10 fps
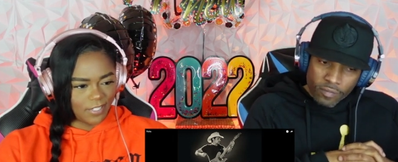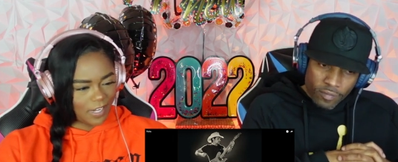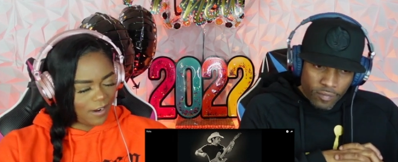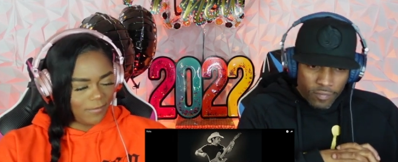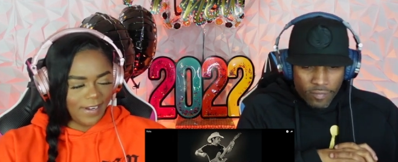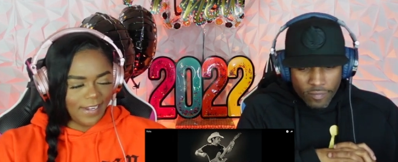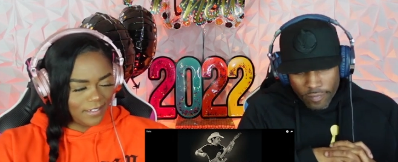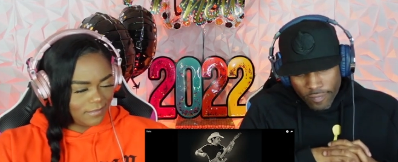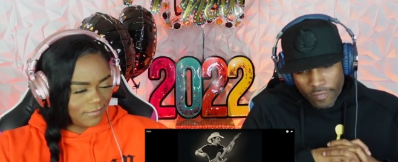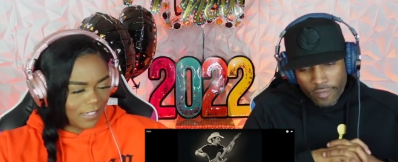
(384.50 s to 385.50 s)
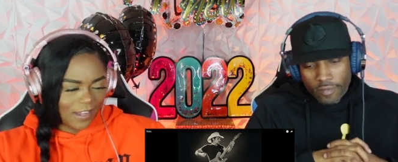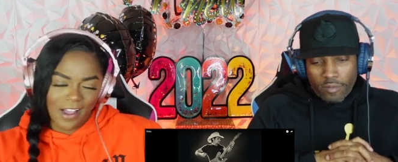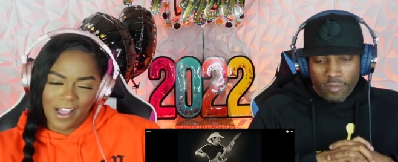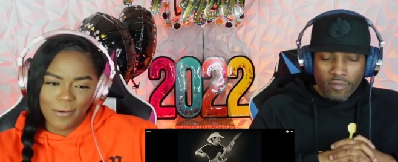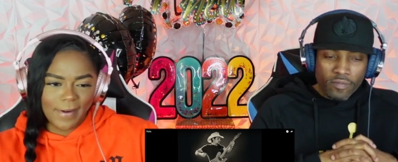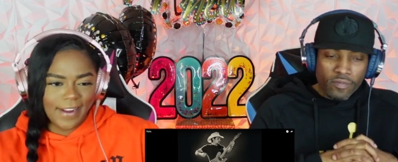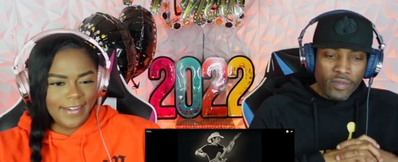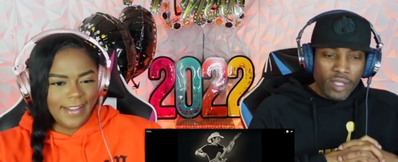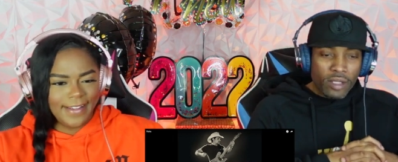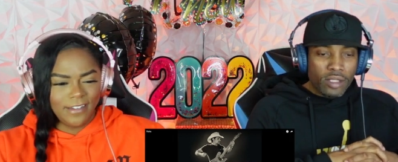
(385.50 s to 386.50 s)
Speaker 1: right. All right
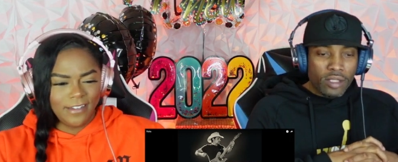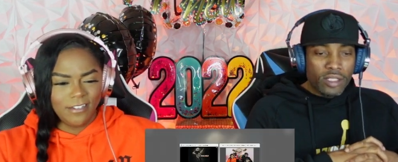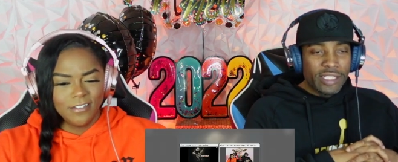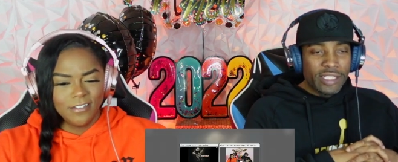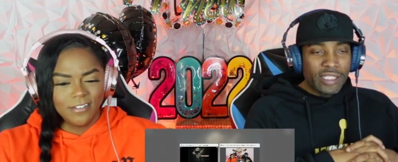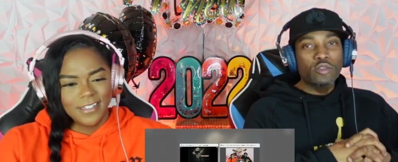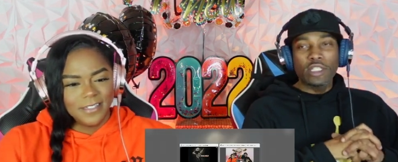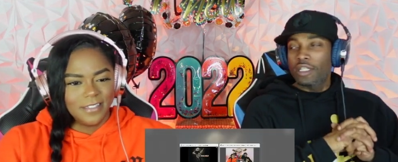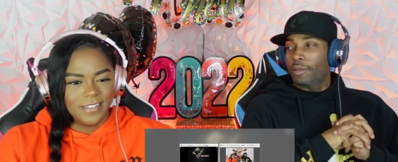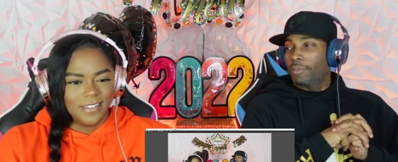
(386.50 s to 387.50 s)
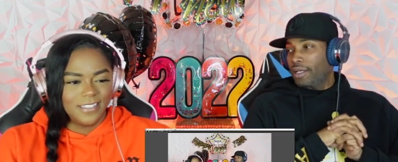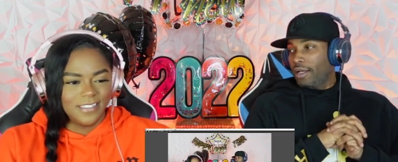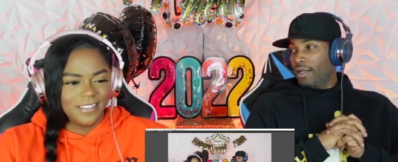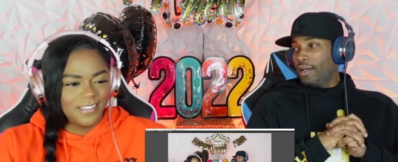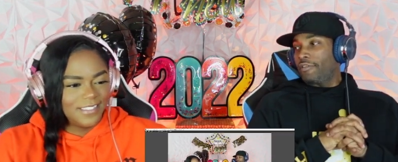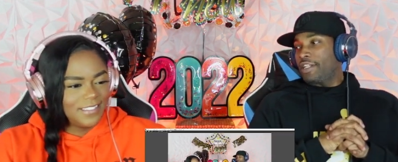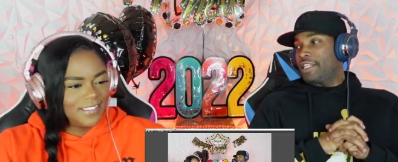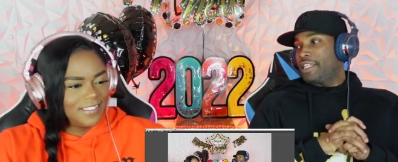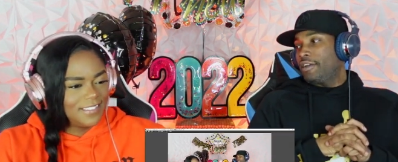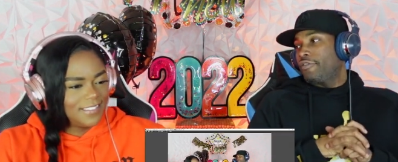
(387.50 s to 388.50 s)
now.
Speaker 2: Yeah, this was a little bit uh, of a
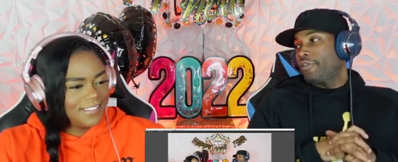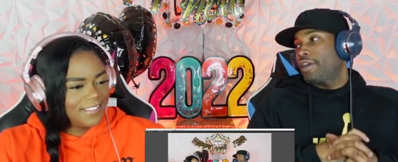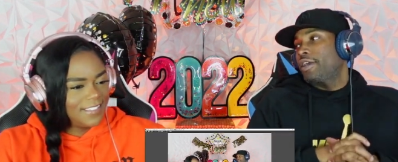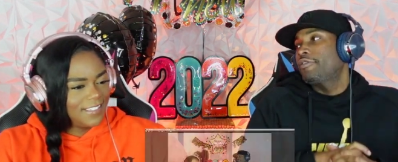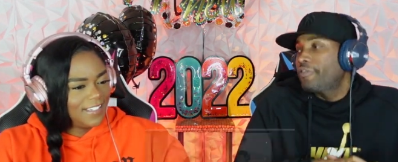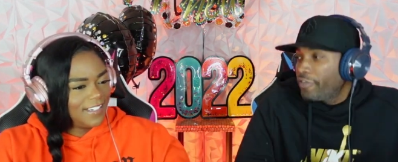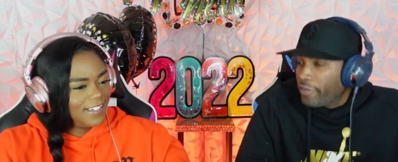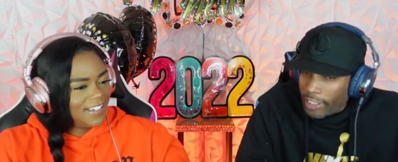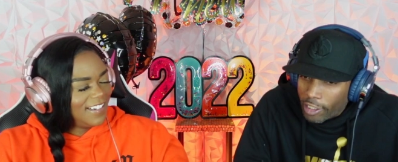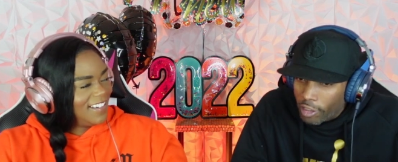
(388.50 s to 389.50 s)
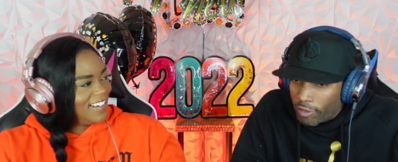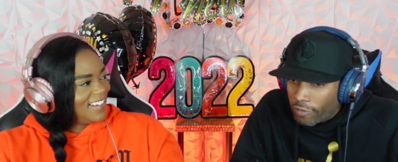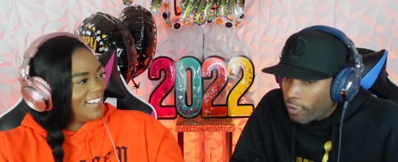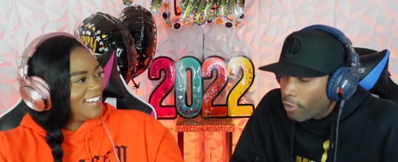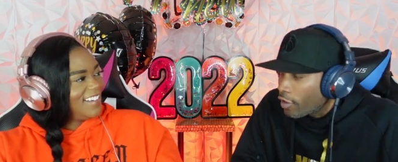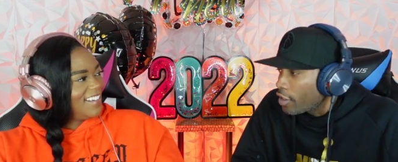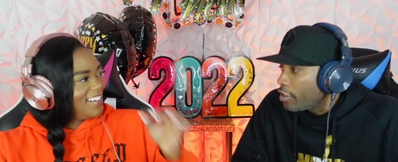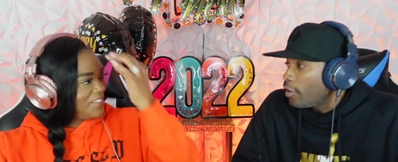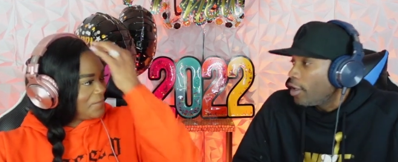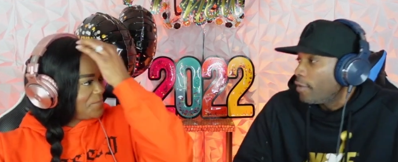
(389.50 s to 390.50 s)
different feel for, you know, a,
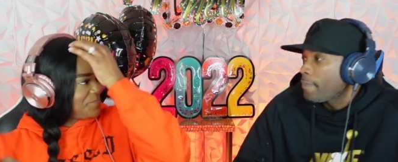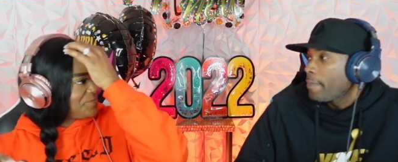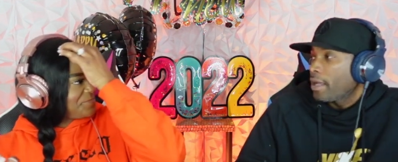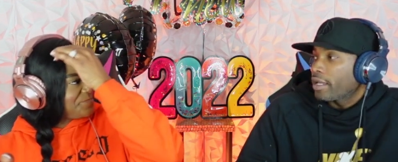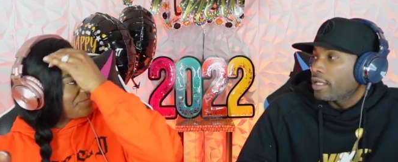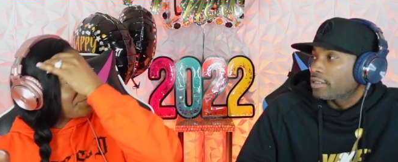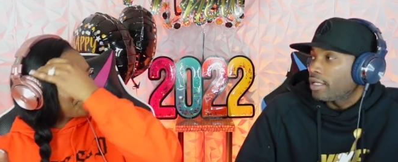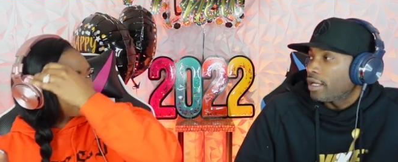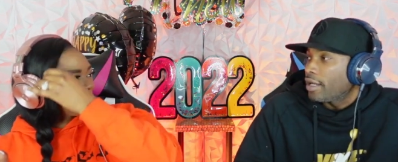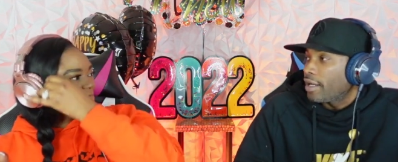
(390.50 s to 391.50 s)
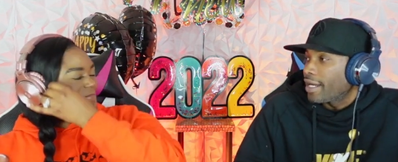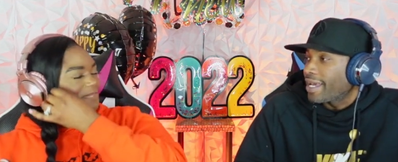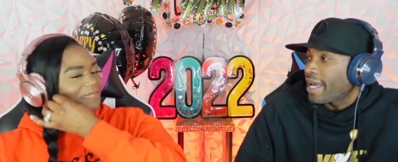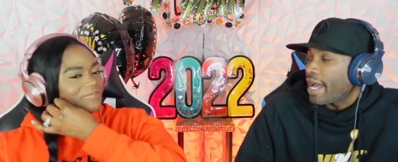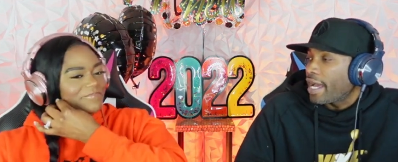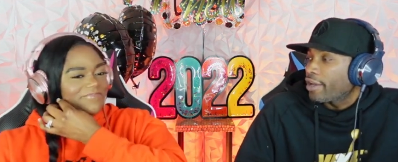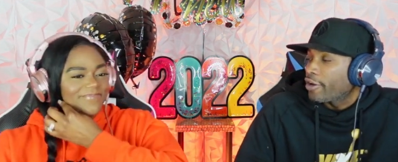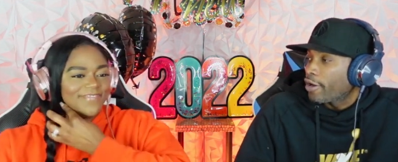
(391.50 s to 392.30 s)
I guess a, a, guy girl